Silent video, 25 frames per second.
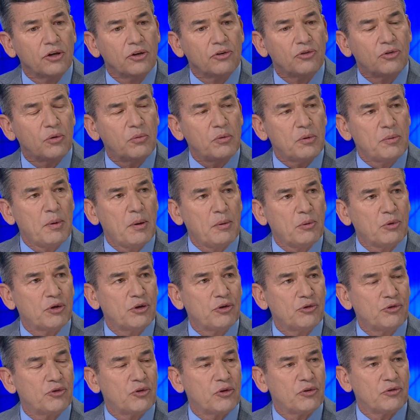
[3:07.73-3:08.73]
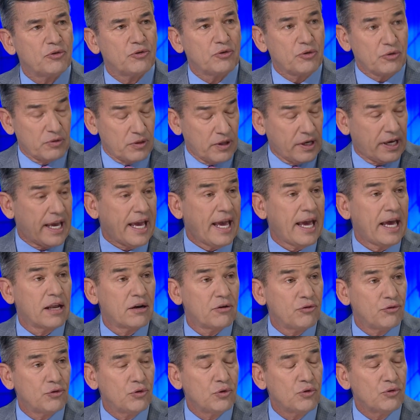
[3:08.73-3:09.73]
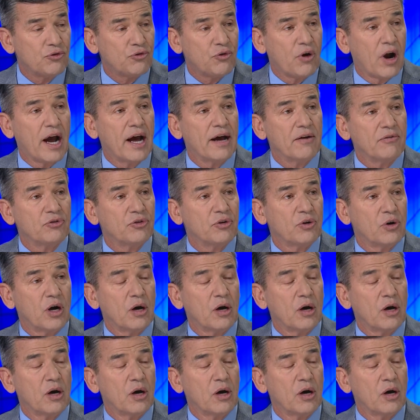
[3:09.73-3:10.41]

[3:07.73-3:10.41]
so many people used to do the canned food drives.